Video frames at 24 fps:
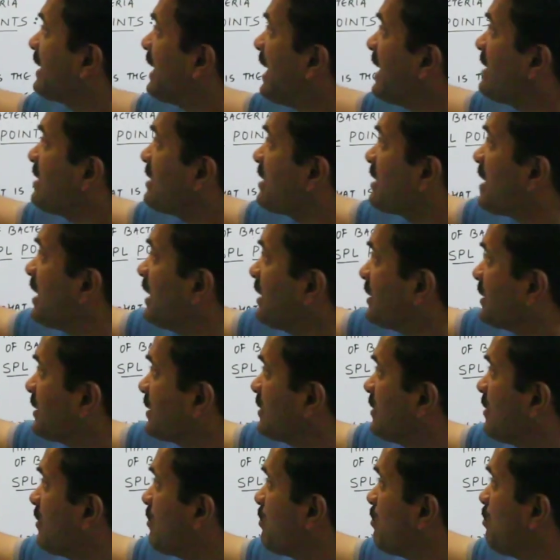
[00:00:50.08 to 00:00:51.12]
can
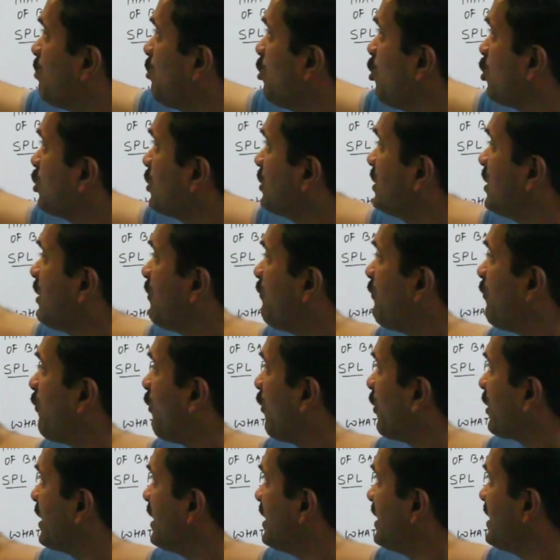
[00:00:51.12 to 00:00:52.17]
cut both the
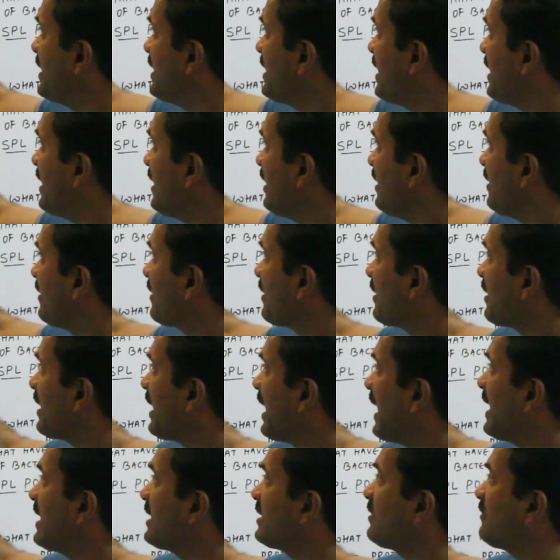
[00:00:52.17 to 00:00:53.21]
foreign DNA
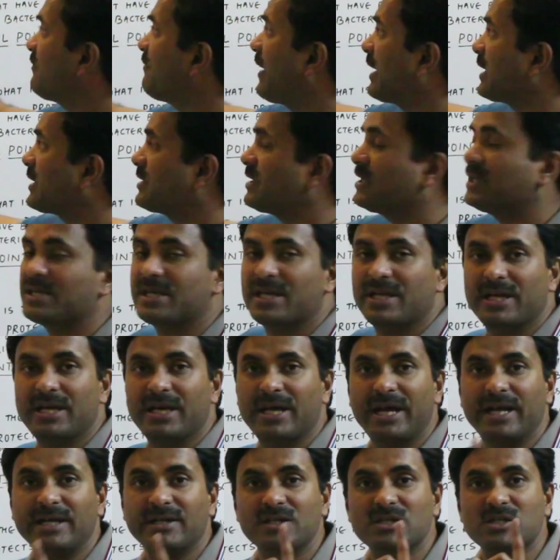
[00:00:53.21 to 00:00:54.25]
and the vector
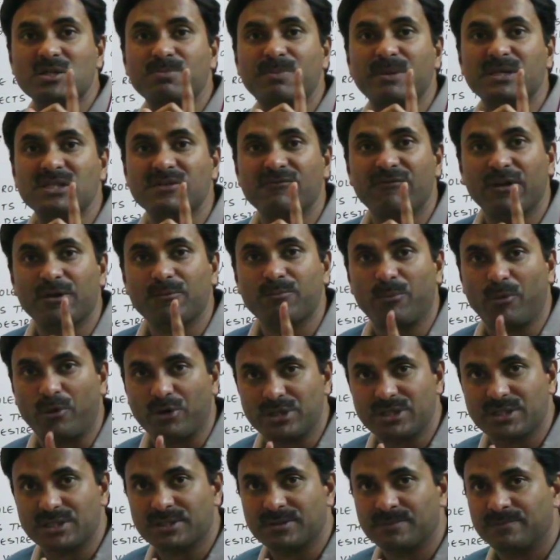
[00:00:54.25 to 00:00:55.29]
DNA at a specific
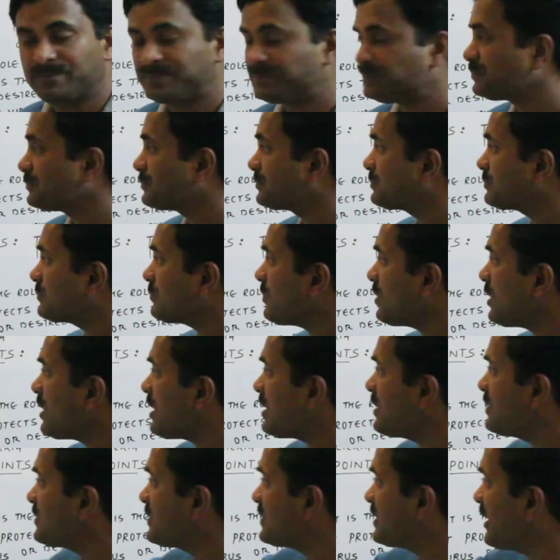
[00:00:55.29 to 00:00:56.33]
point.
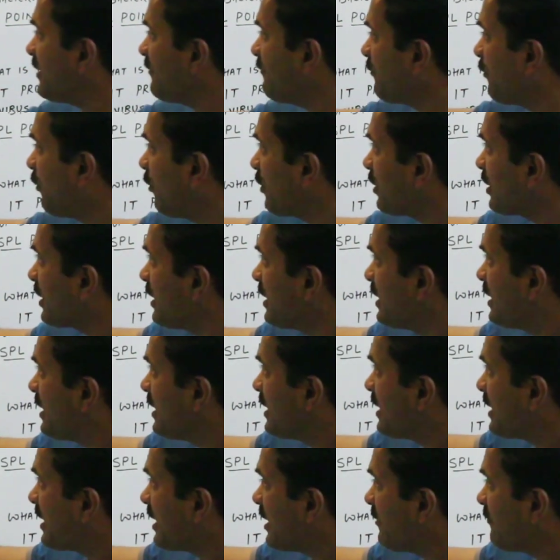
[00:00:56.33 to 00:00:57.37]
Say for,
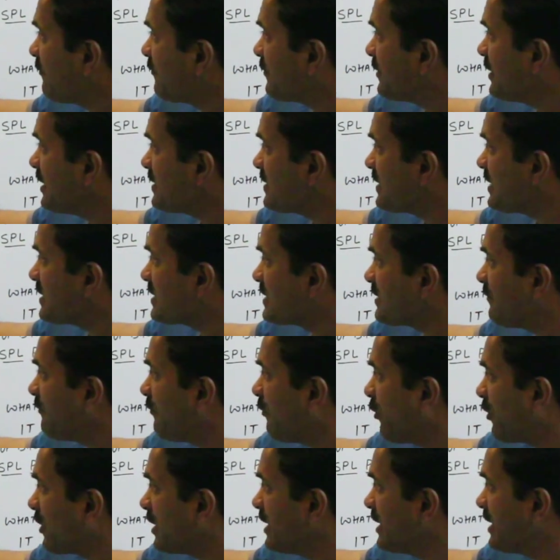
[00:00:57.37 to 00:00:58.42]
if this is the
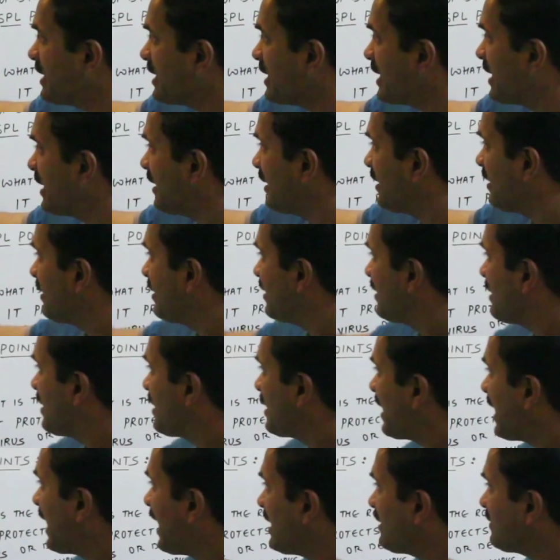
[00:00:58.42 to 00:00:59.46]
foreign DNA
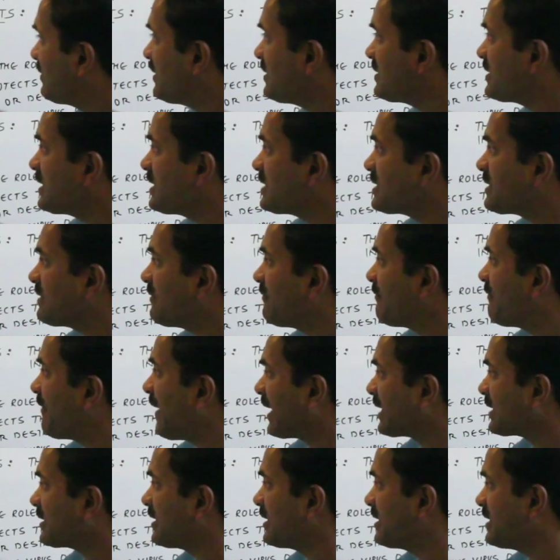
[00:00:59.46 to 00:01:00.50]
and this is the
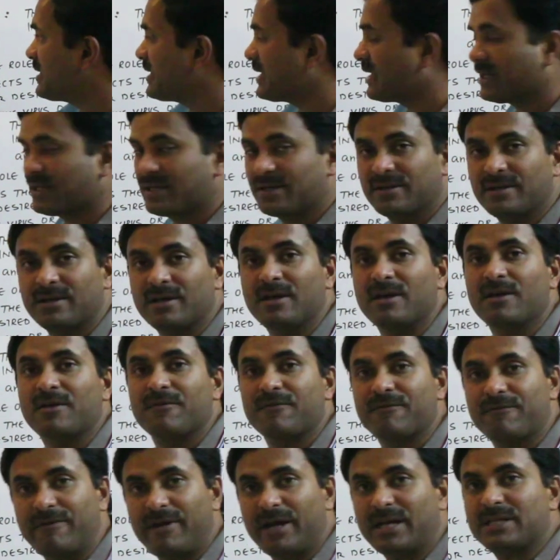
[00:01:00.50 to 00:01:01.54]
vector DNA.
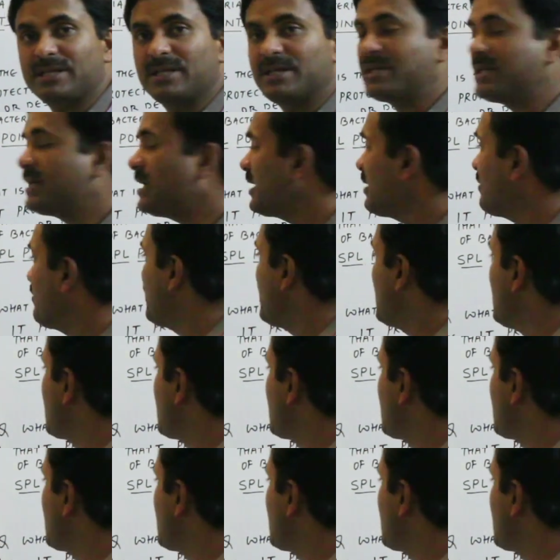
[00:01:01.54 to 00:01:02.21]
Vector DNA